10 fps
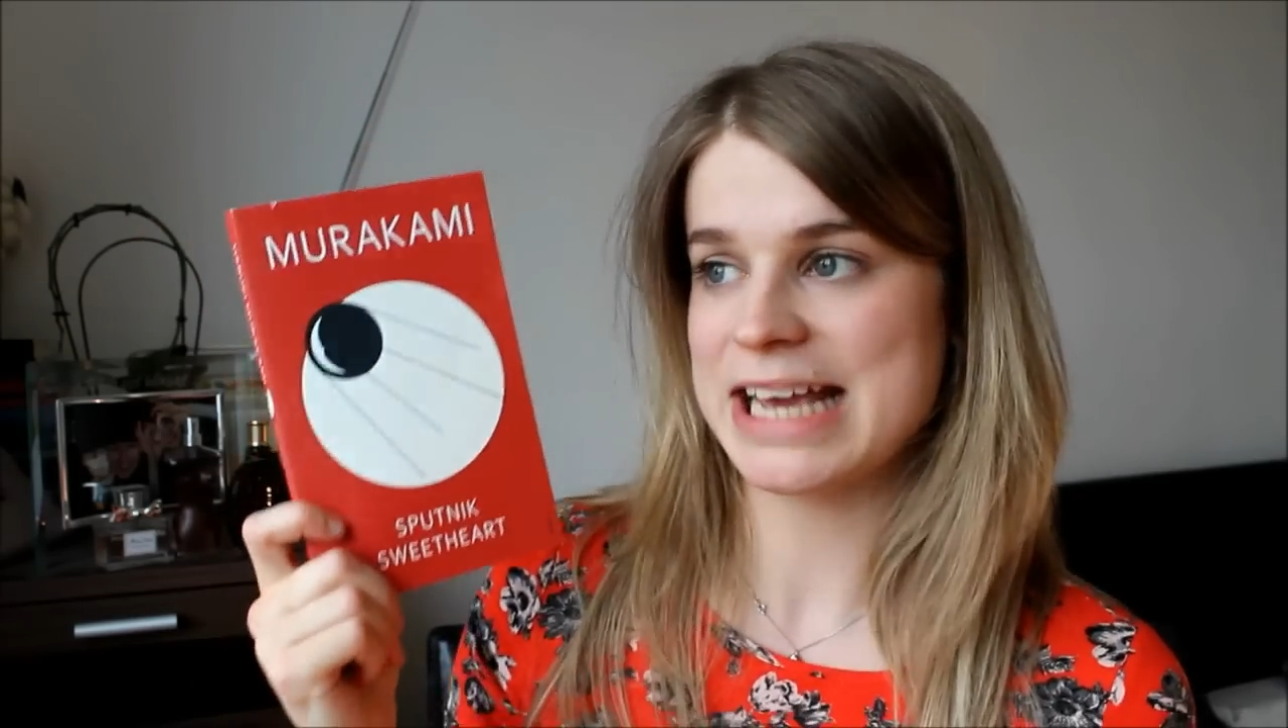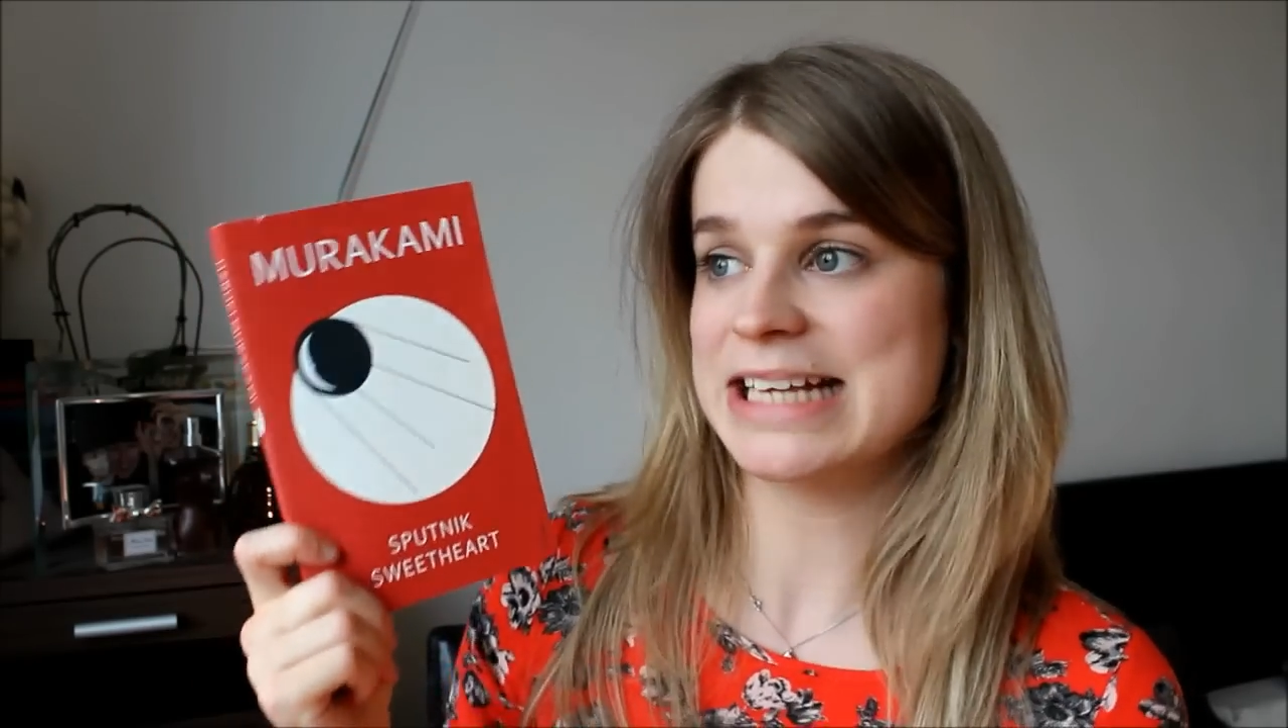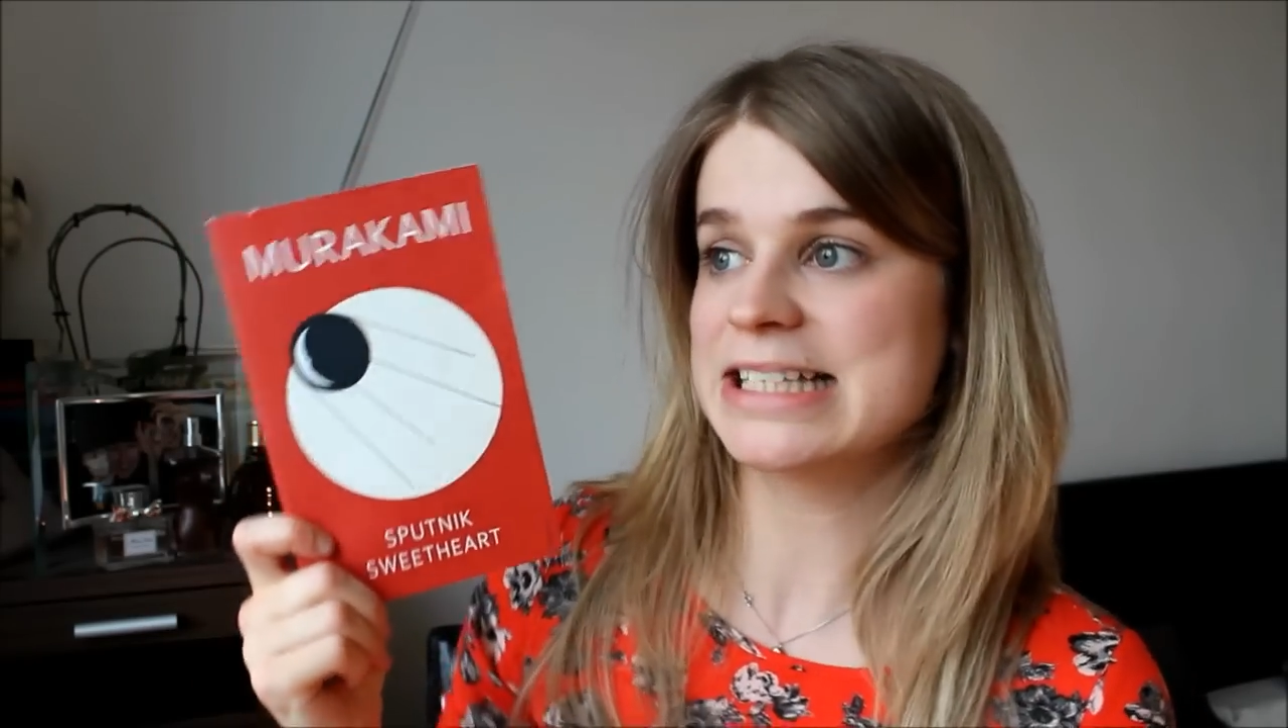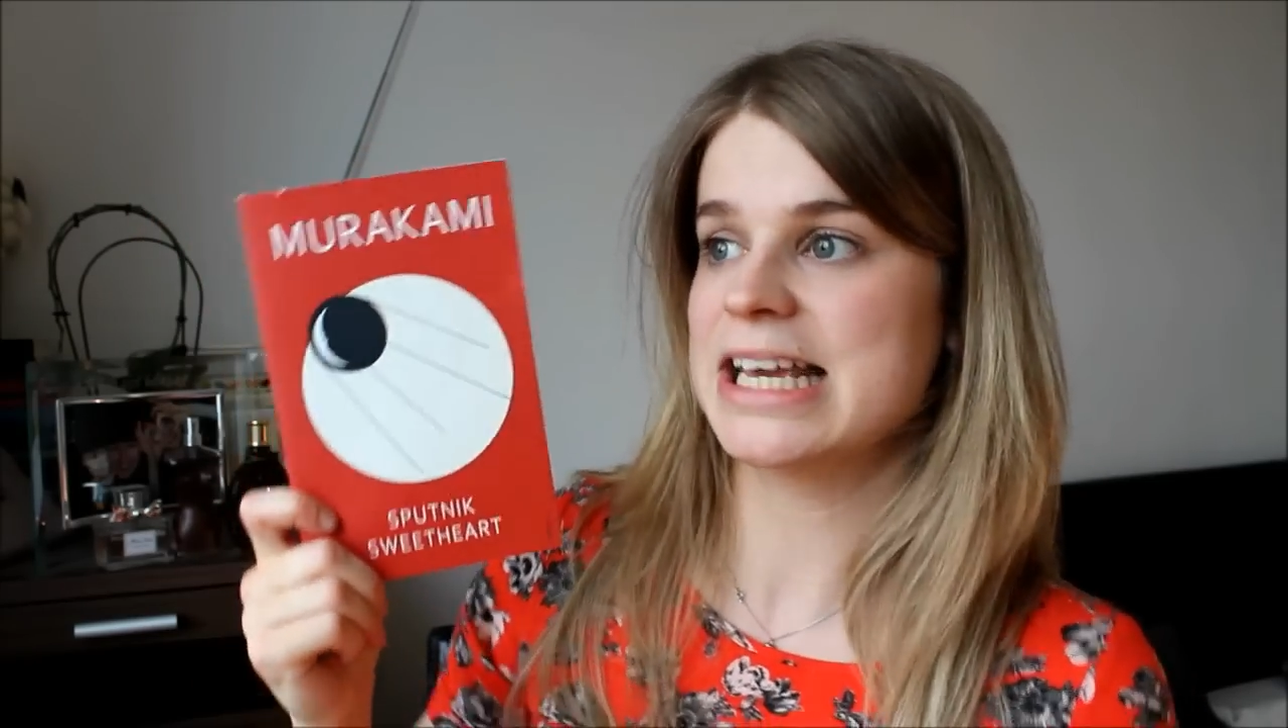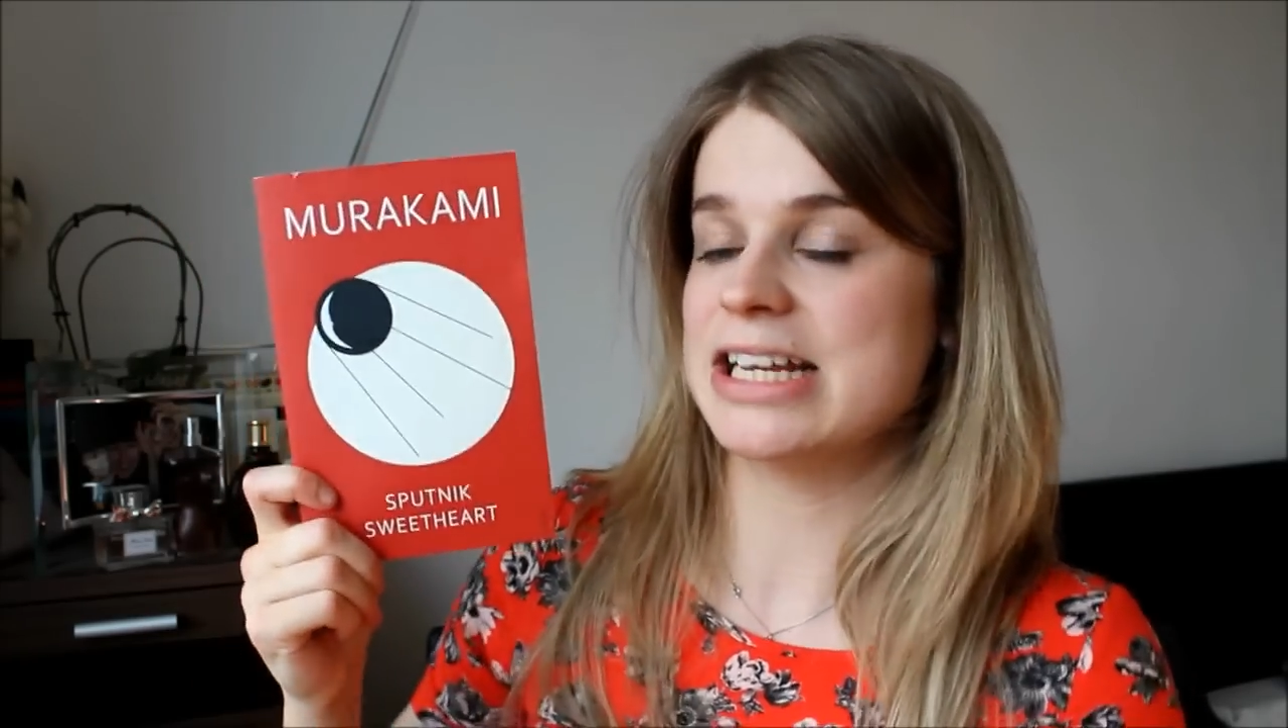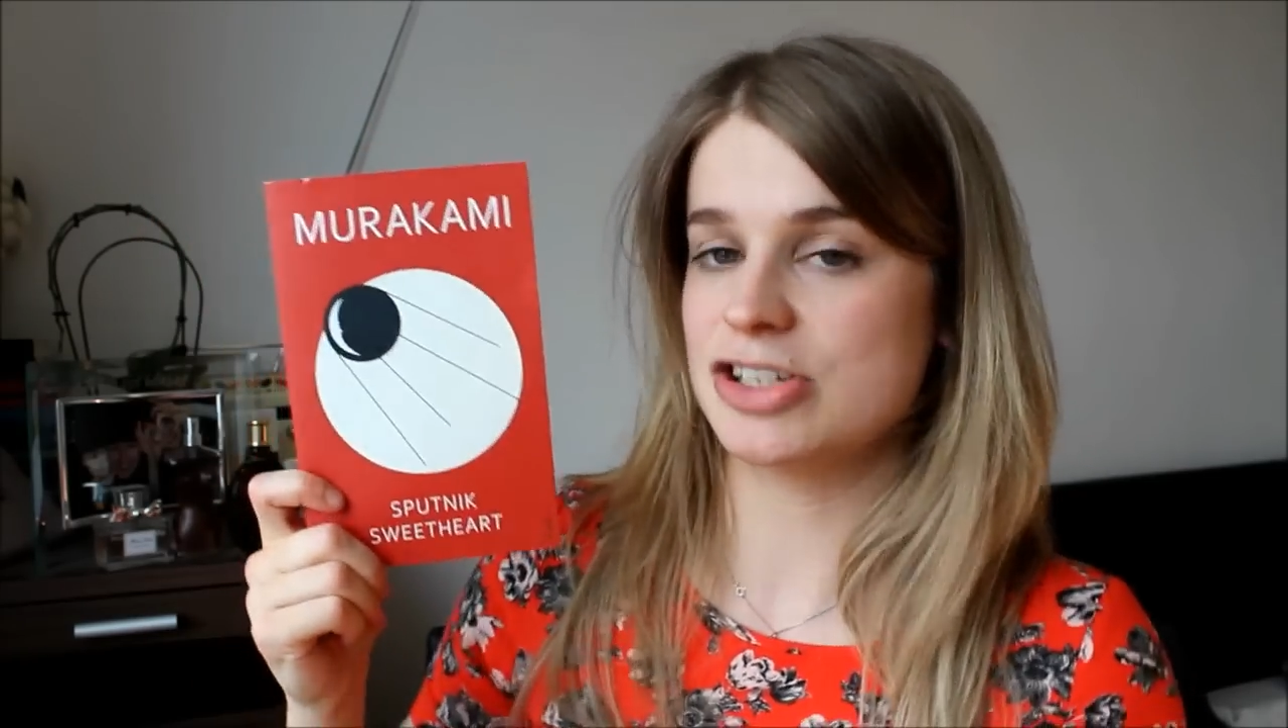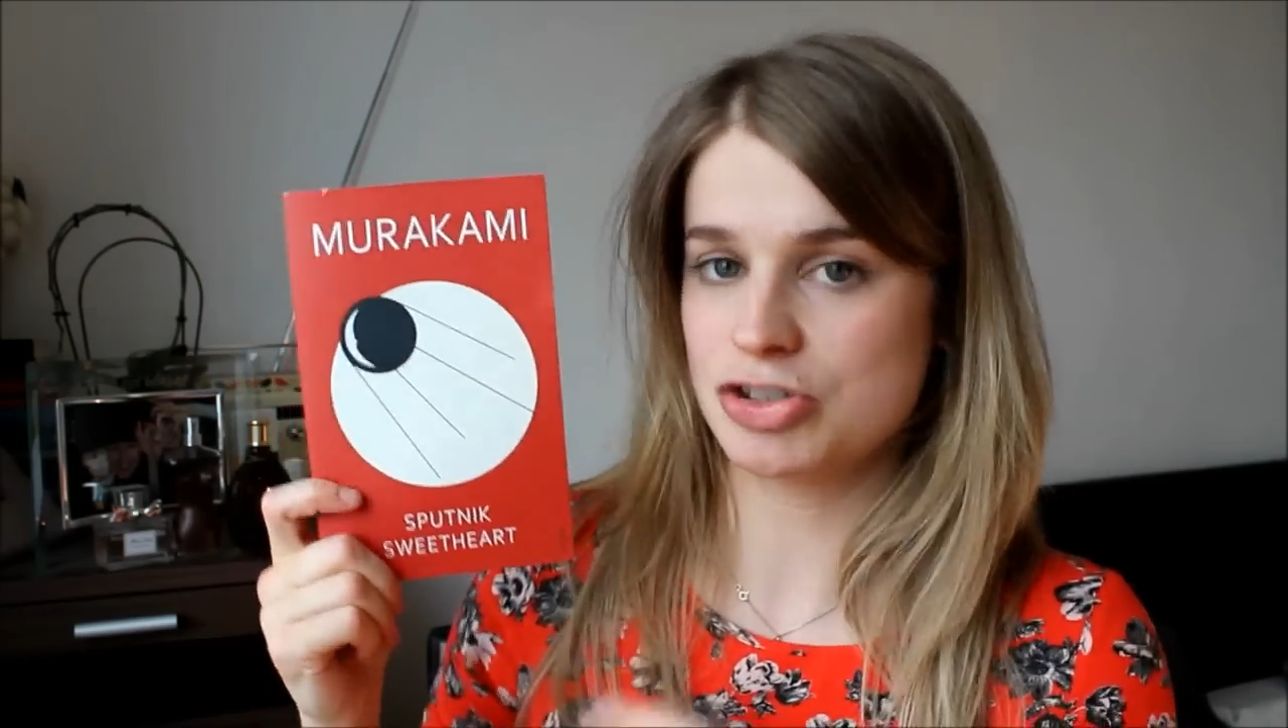is its